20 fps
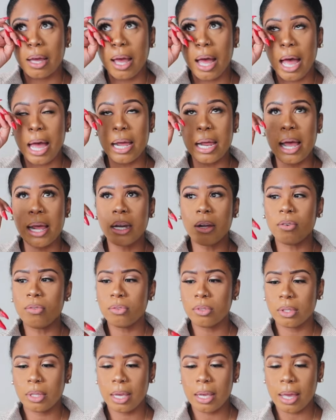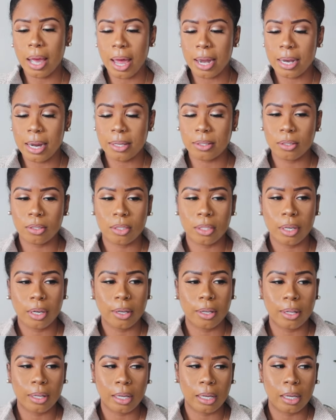I, I don't think I
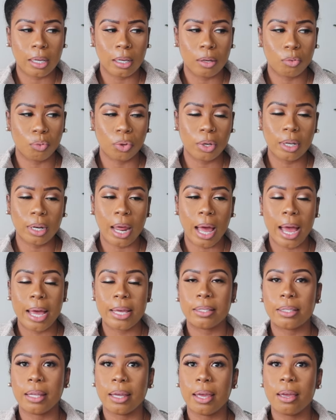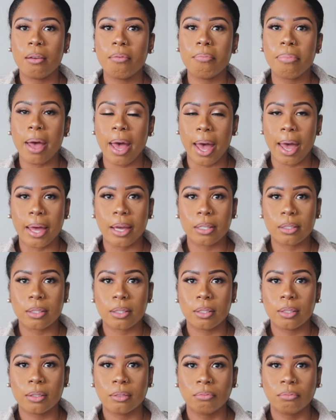necessarily realized the impact